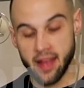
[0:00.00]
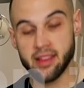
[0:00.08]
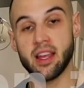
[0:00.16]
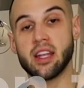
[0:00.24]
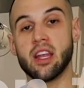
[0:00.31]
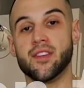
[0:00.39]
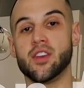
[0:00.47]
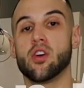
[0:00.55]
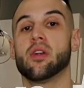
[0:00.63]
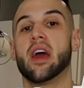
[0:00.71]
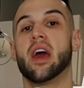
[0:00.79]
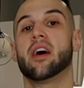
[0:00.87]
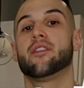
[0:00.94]
And then if you don't
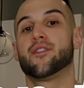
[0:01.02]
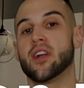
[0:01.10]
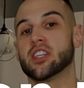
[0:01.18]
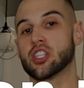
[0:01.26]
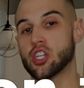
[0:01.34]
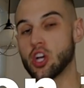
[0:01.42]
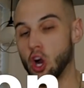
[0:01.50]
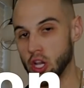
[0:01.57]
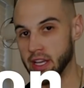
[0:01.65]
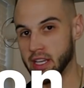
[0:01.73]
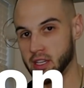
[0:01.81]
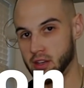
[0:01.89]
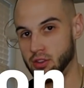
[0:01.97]
have fresh
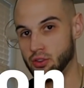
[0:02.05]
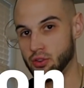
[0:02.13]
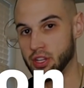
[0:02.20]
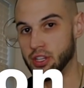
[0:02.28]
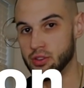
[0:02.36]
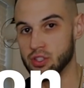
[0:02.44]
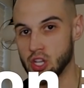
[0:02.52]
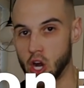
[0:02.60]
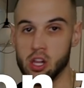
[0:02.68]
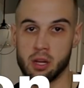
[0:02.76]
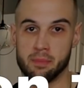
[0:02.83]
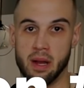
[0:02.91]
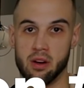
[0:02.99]
garlic, you can use
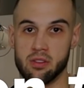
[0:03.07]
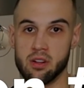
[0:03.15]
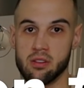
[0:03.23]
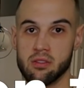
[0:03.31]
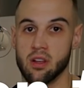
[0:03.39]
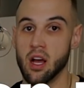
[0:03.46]
garlic powder.